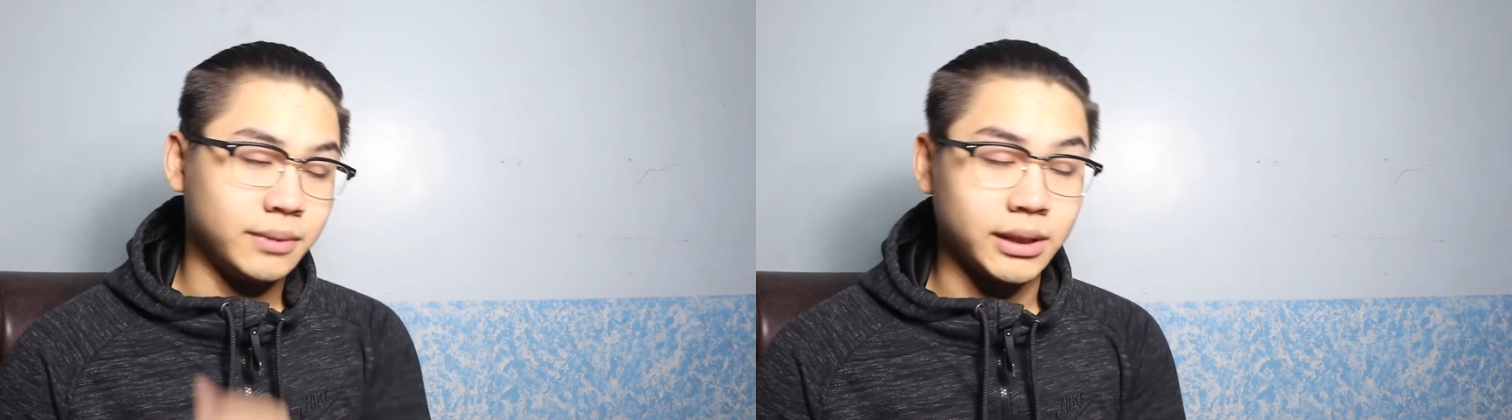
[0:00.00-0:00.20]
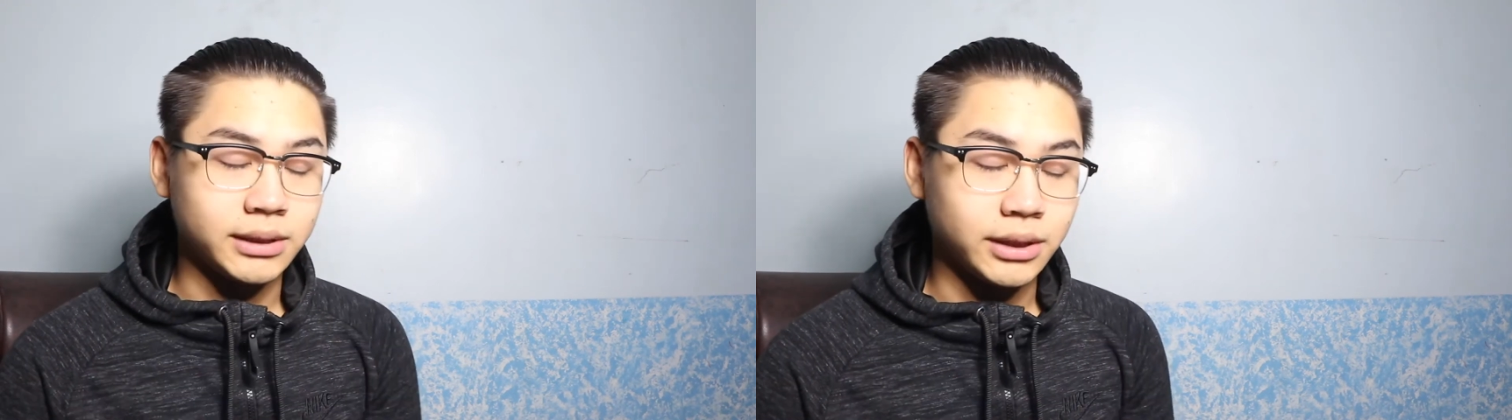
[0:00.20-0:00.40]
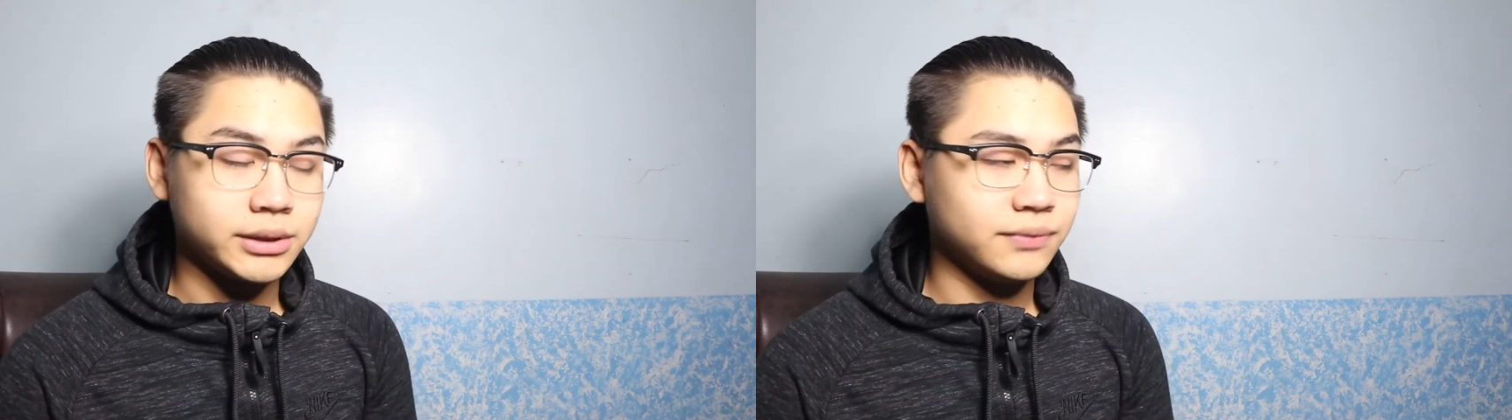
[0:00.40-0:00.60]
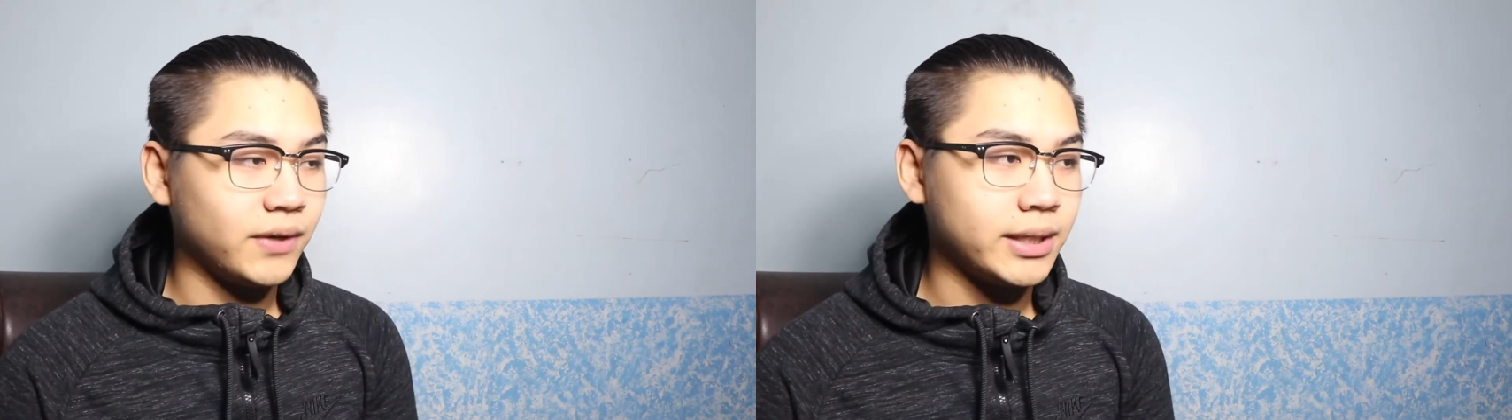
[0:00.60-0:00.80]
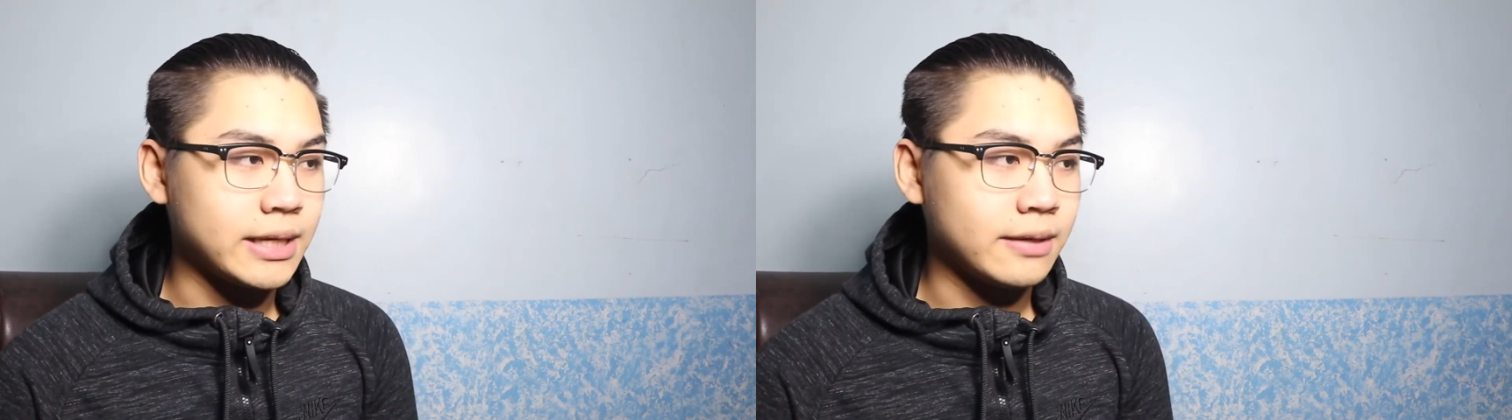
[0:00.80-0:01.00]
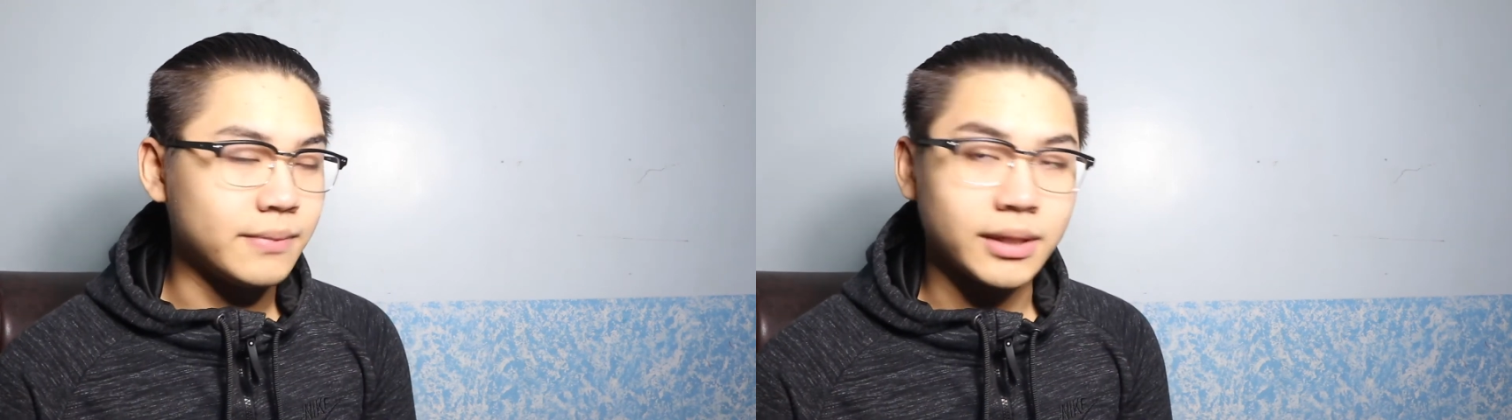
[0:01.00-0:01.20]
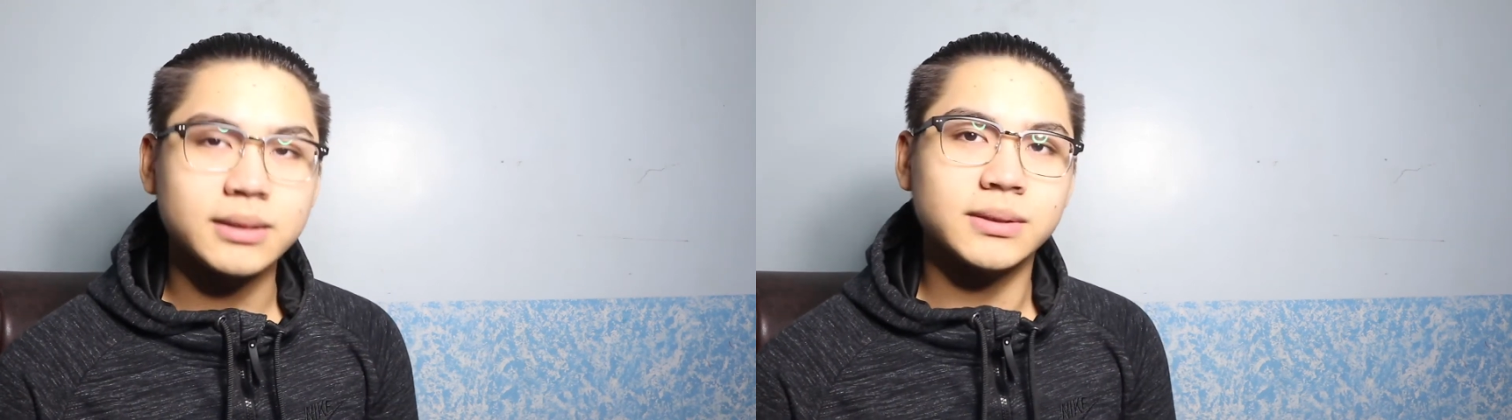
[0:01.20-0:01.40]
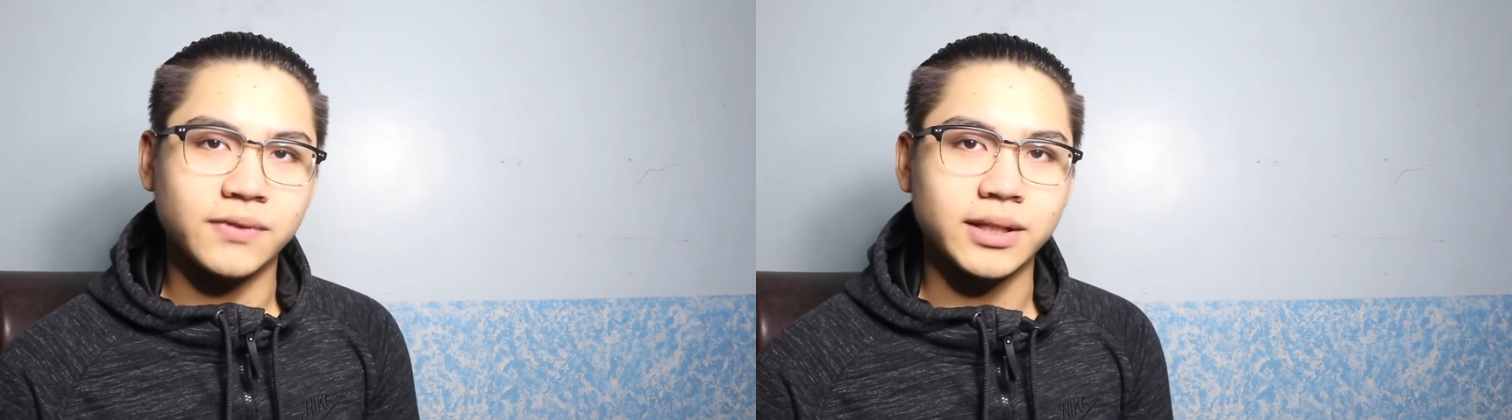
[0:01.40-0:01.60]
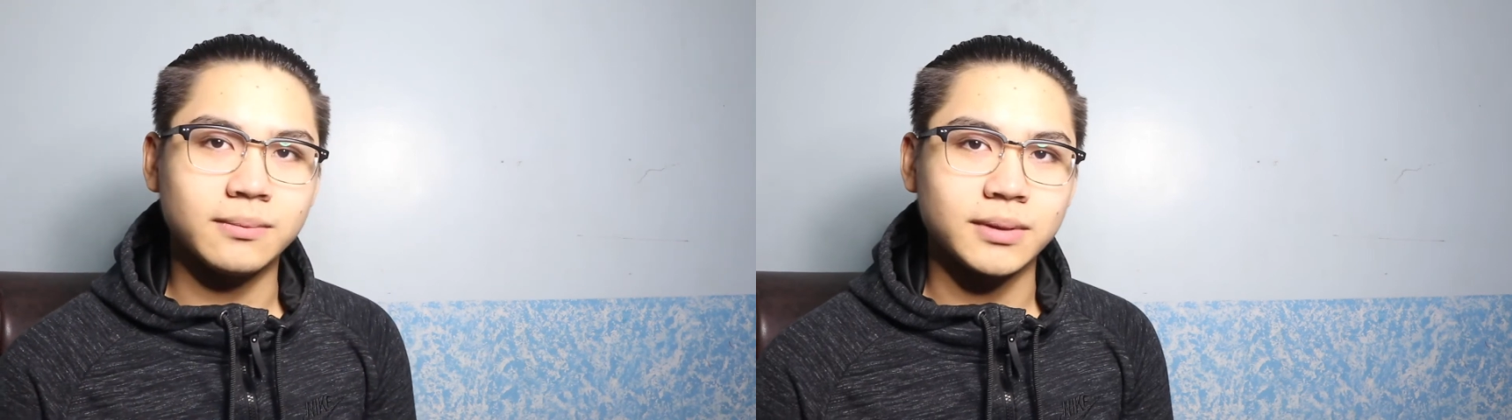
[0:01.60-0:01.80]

but there's funny because of it,